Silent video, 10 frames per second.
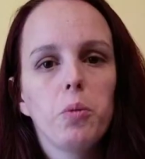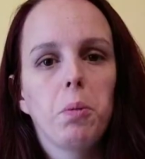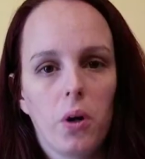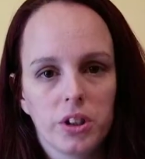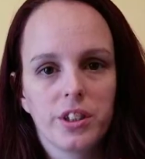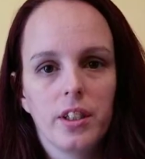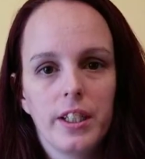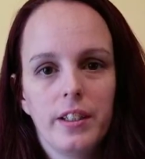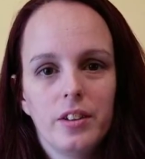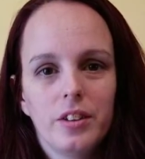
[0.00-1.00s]

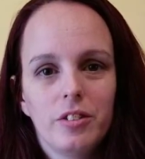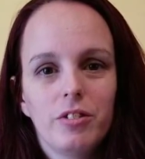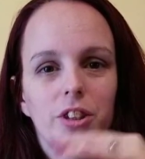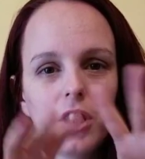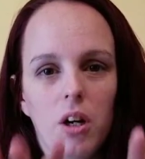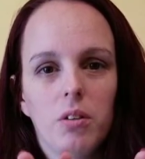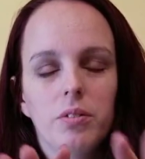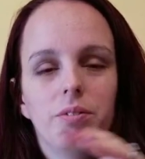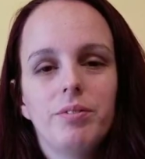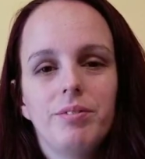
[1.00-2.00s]
personally.
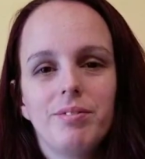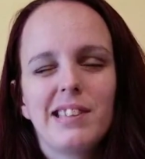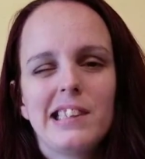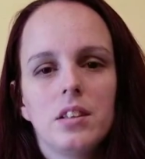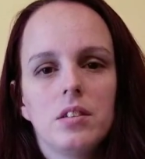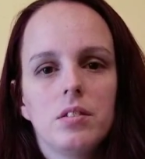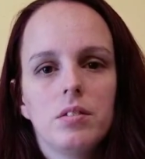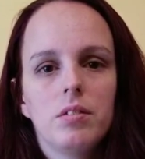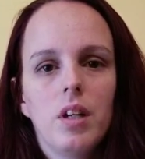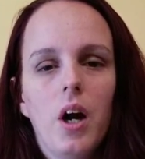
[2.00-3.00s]
So,
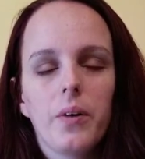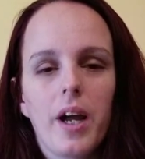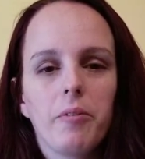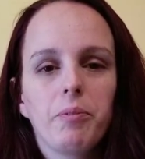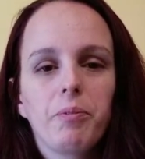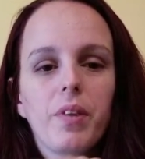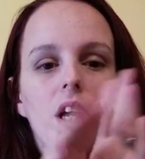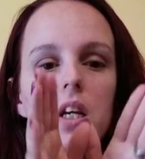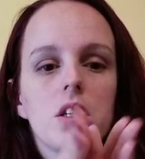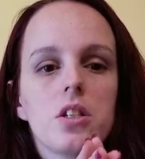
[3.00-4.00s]
okay.
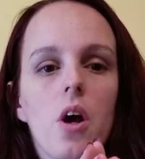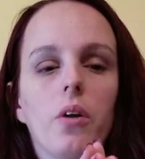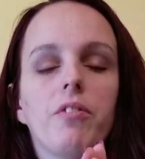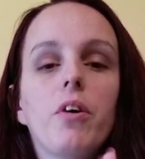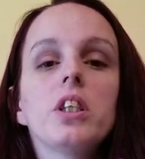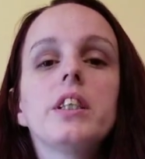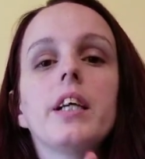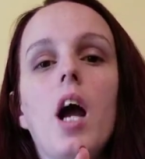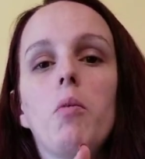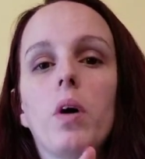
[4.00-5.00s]
So the first
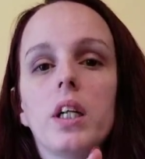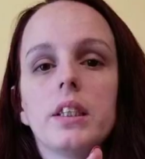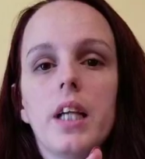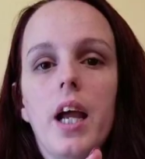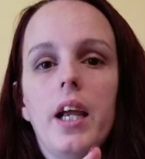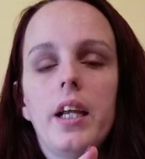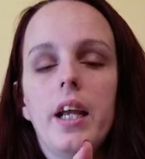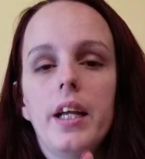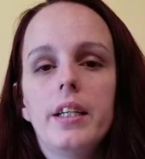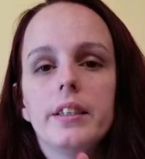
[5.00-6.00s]
thing I want to say
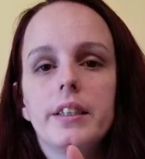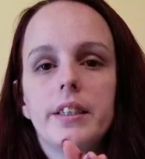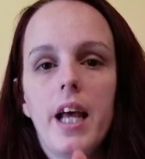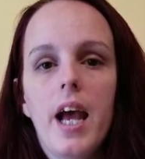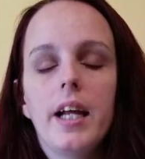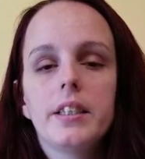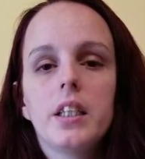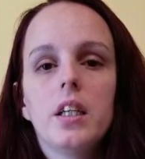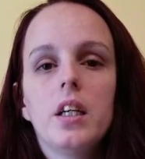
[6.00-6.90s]
is that,